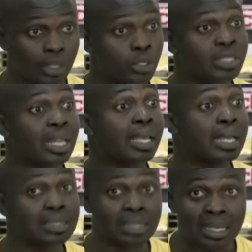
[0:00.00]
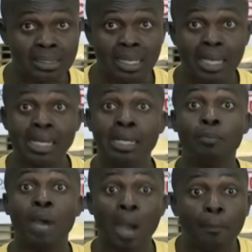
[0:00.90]
Just like NSAS,
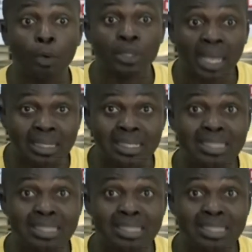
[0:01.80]
our protest